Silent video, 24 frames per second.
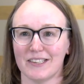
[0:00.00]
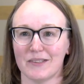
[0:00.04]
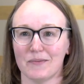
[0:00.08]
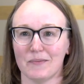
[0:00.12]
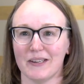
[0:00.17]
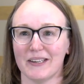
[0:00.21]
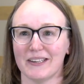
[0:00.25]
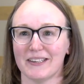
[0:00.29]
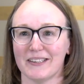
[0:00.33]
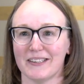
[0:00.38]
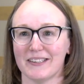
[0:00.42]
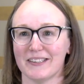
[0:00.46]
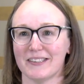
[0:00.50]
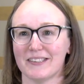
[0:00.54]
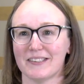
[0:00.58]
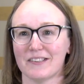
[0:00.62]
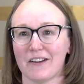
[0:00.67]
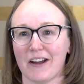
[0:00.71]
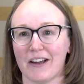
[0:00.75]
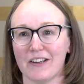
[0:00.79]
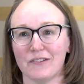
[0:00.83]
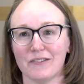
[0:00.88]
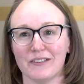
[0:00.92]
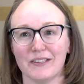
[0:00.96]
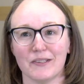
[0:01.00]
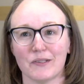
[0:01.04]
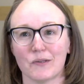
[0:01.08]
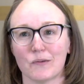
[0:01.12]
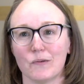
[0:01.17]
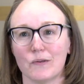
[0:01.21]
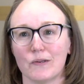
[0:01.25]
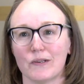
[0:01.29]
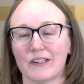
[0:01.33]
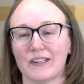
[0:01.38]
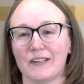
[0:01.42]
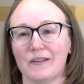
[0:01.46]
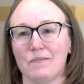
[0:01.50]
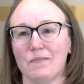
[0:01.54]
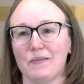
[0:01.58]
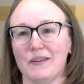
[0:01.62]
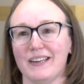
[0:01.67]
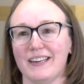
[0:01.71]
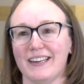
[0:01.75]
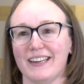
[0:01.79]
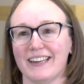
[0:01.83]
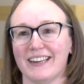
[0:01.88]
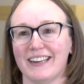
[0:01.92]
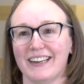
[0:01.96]
because graduate school can
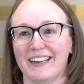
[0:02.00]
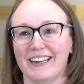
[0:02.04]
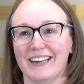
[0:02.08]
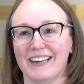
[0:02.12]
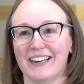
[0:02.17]
be